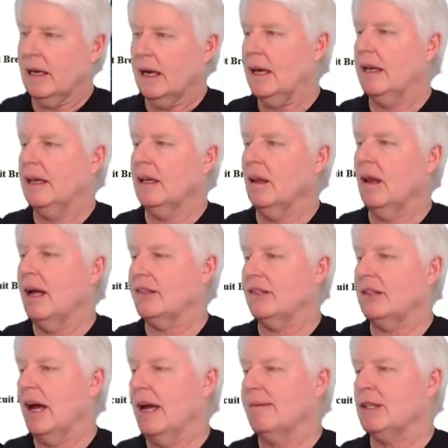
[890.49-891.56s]
And
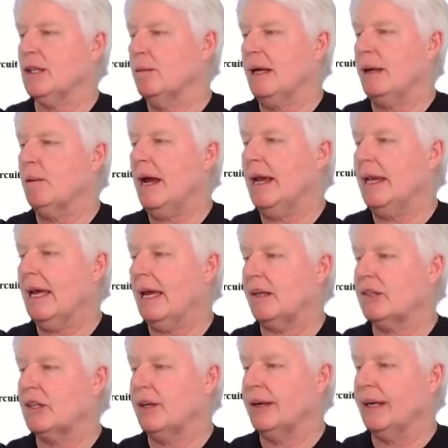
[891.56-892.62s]
lots of times it'll be right
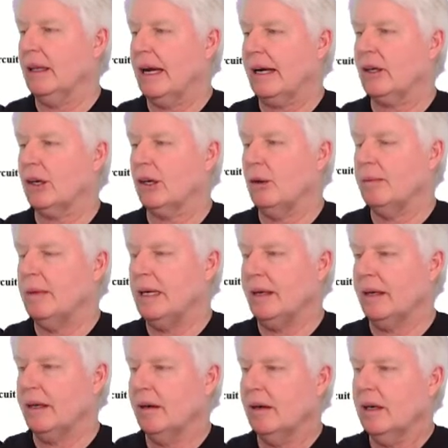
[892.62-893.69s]
next to your electrical
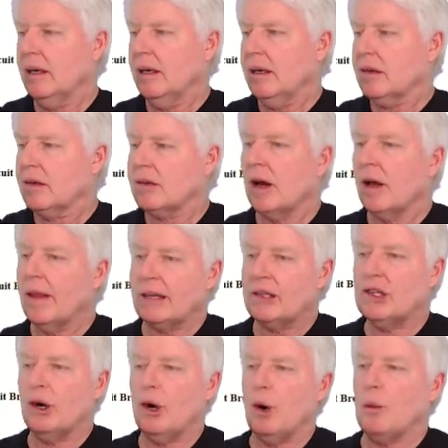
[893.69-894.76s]
meter. So
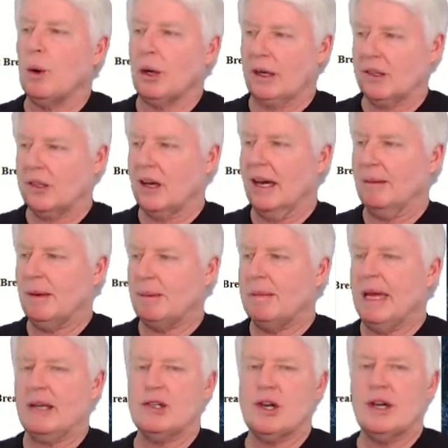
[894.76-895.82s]
that's your homework assignment.
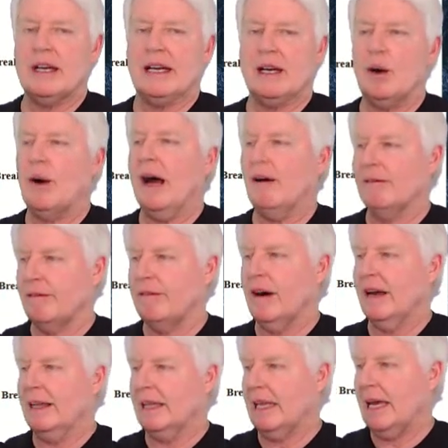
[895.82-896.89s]
Make sure you can go out and
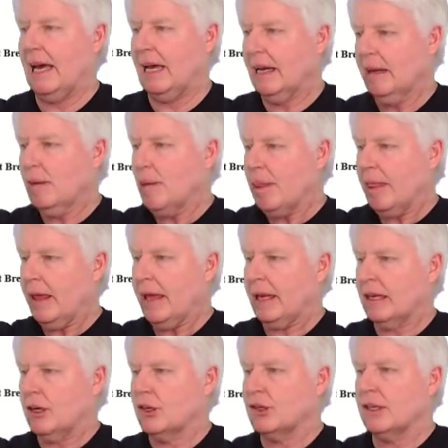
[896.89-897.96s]
find that.
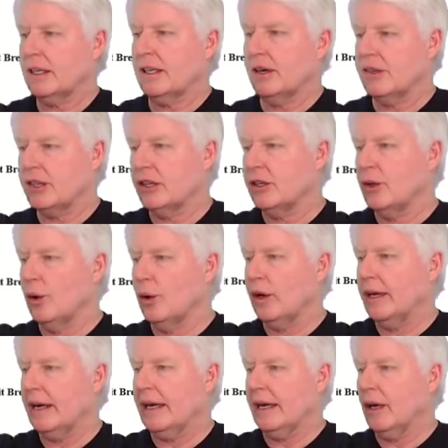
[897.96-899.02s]
And usually there's a
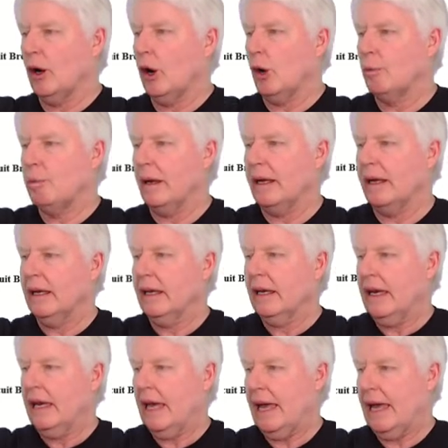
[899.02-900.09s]
door you can open
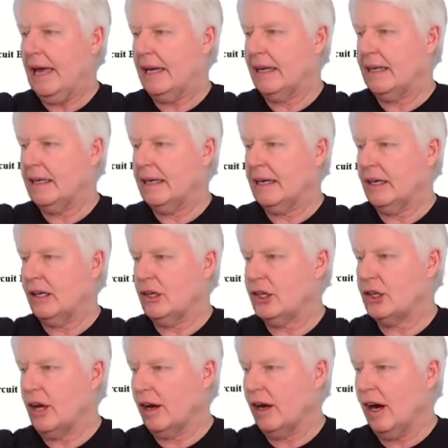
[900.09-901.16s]
and
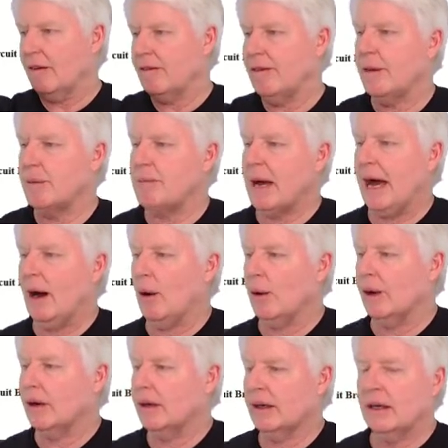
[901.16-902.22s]
shut off the power.